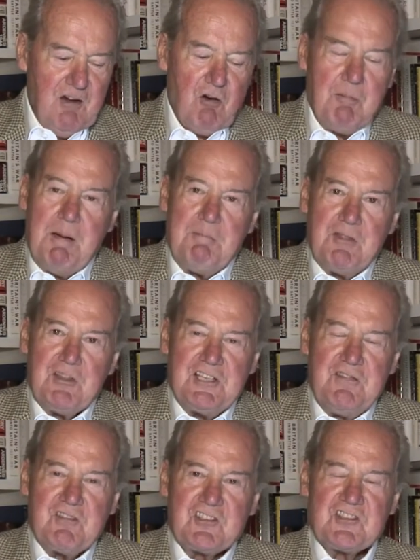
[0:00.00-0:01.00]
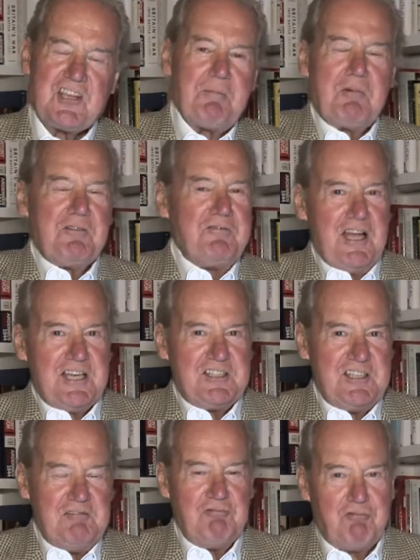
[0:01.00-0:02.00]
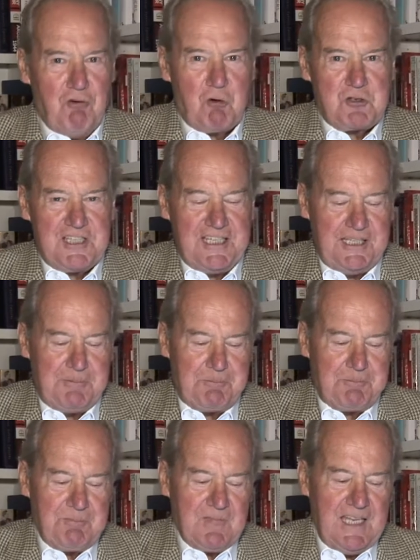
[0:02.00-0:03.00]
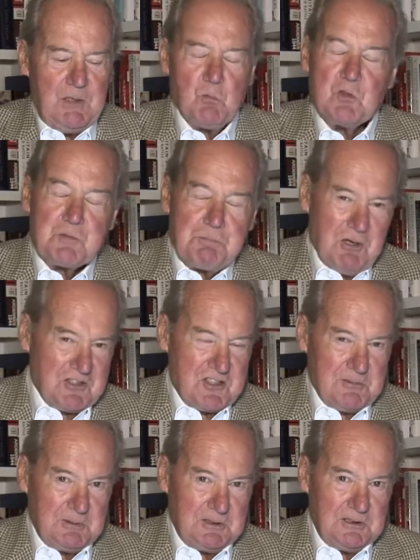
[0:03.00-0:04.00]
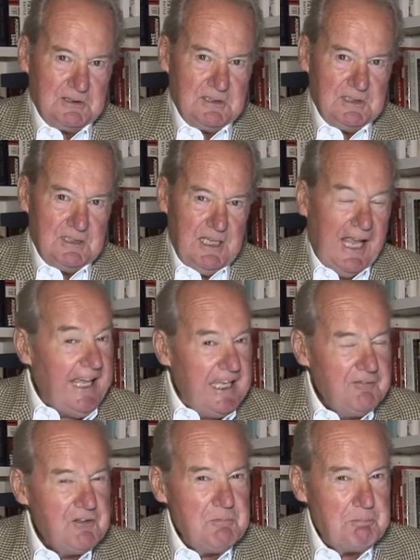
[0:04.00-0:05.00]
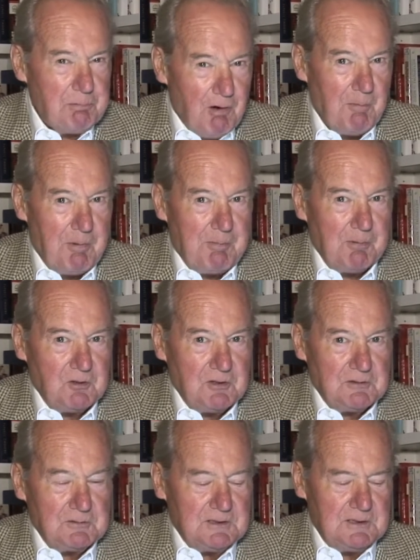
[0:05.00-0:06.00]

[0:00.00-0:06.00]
Remember that in the summer of 1940, it was possible, even probable,